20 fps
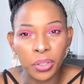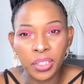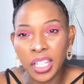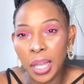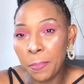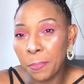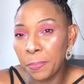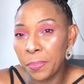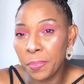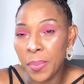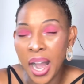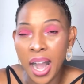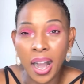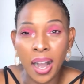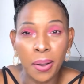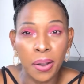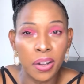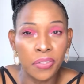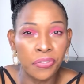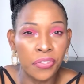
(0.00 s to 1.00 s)
Some
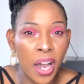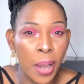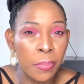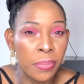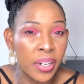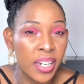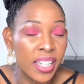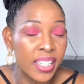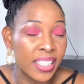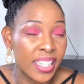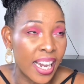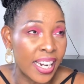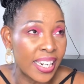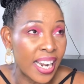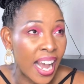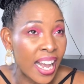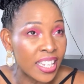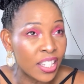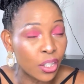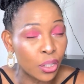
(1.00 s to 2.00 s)
families can
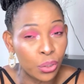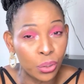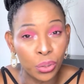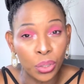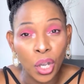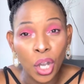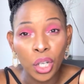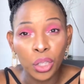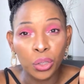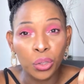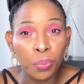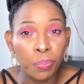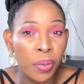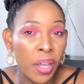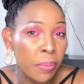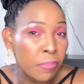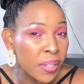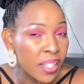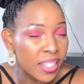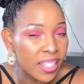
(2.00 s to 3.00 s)
ask you to
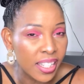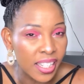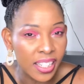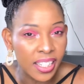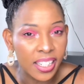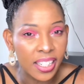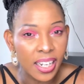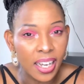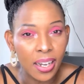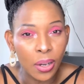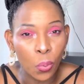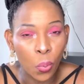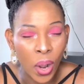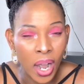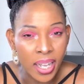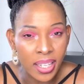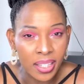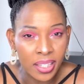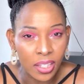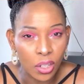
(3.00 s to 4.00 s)
babysit
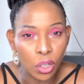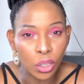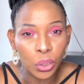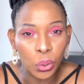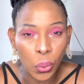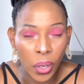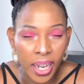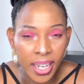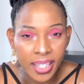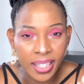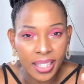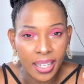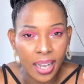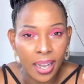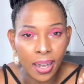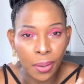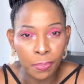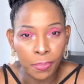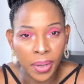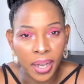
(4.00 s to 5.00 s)
once or twice
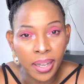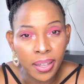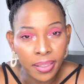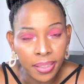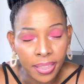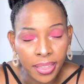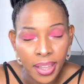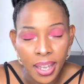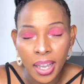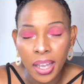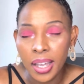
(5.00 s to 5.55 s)
a month